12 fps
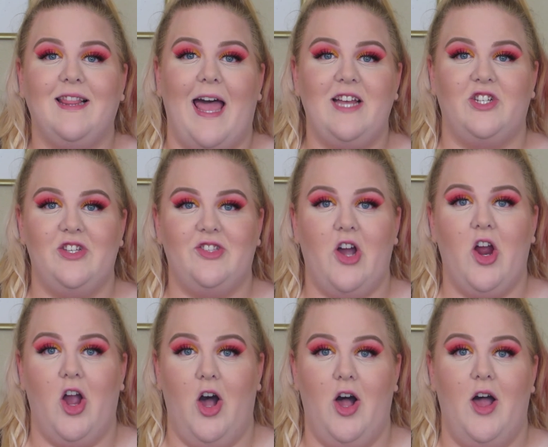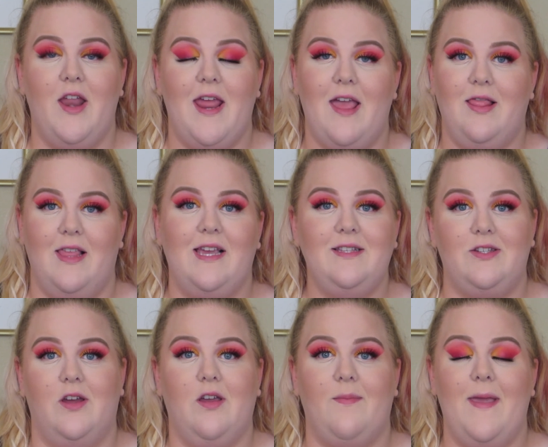Lashes are on, and these
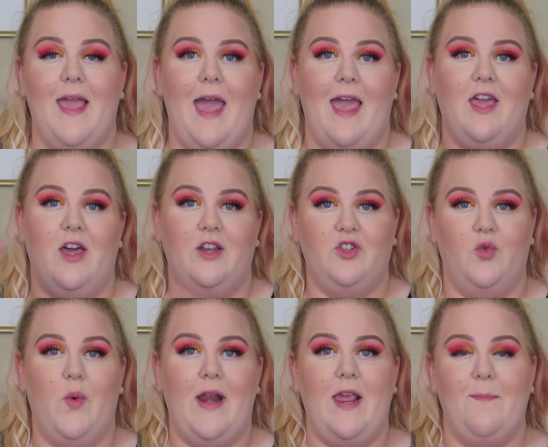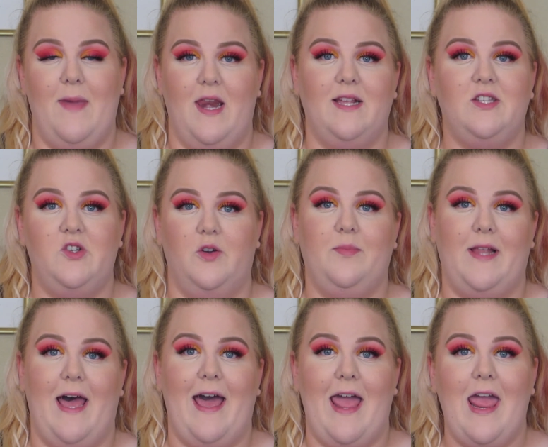took me a good 20 minutes to
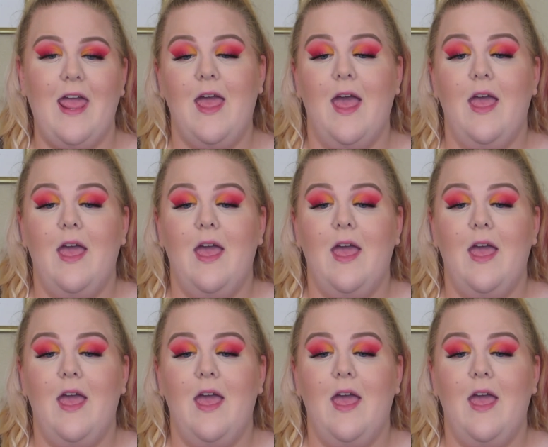apply.